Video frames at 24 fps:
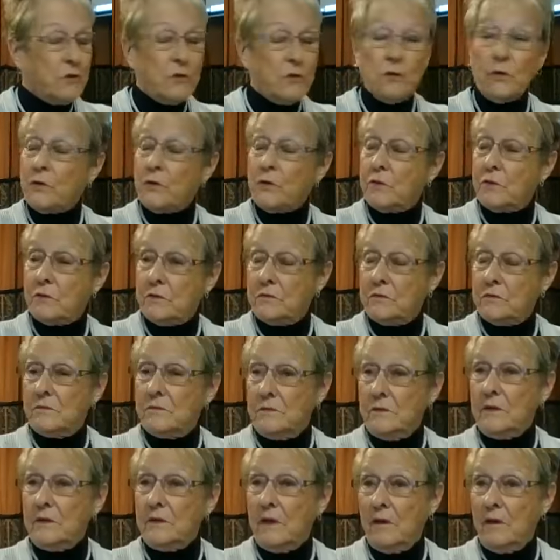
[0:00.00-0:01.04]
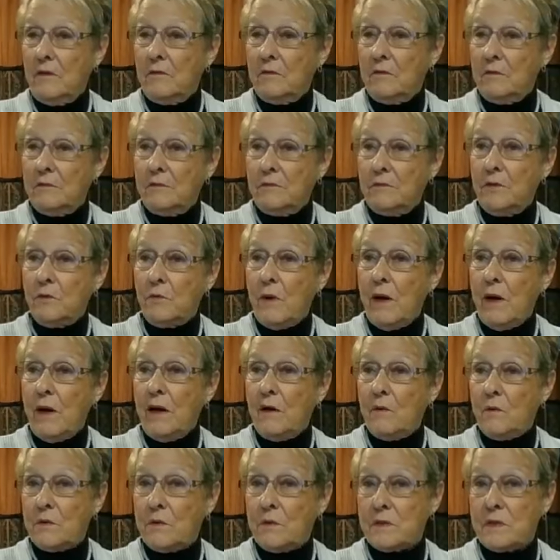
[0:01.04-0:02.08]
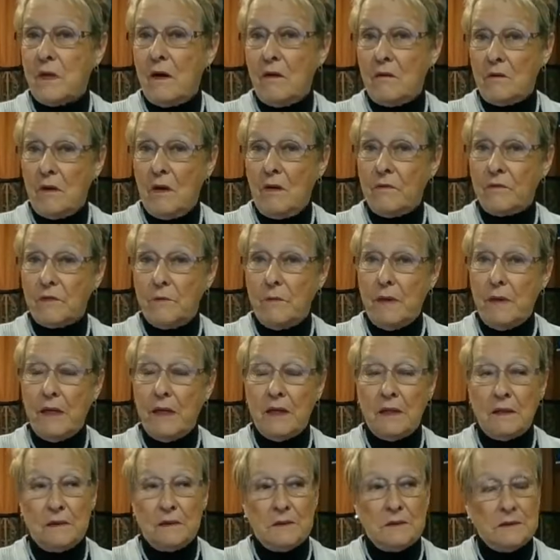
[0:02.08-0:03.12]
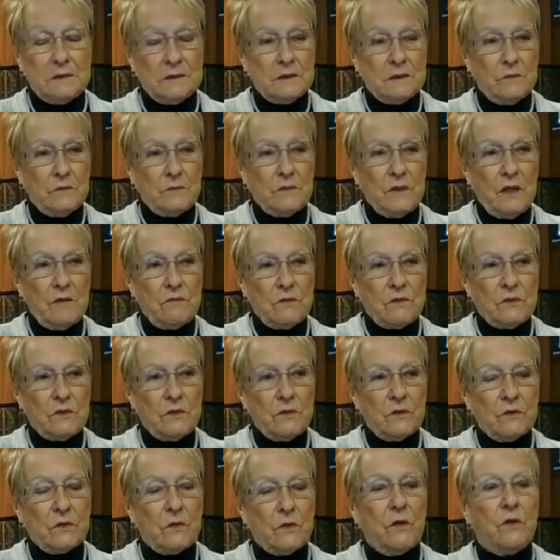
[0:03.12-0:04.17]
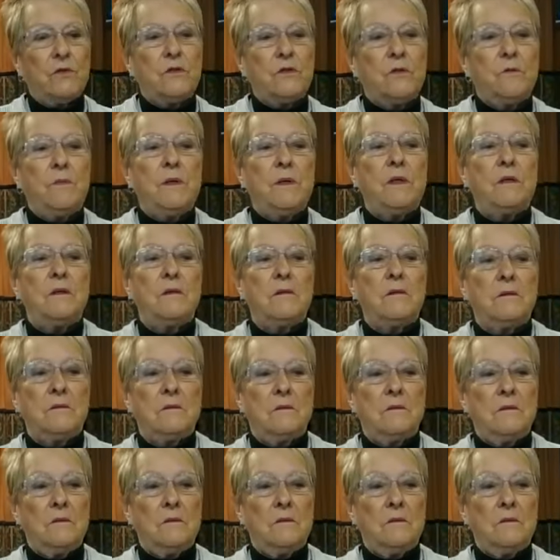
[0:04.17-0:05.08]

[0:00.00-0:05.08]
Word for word: took her, you know, Uriah was gone off to battle. So David took her to be,